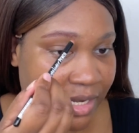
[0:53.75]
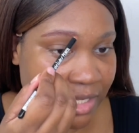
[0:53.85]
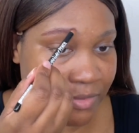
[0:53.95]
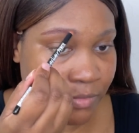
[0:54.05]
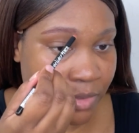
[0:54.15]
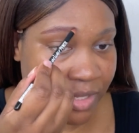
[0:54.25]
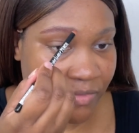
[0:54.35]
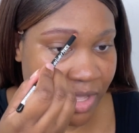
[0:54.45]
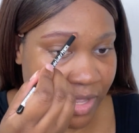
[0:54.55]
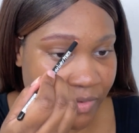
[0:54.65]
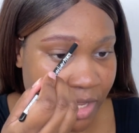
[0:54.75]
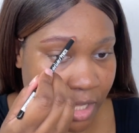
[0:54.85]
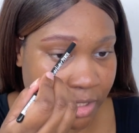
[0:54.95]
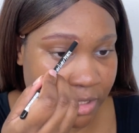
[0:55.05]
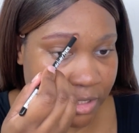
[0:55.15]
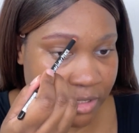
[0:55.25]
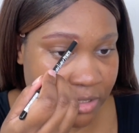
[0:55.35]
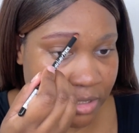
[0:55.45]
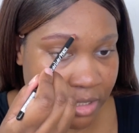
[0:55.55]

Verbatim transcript: That's forty-five dollars.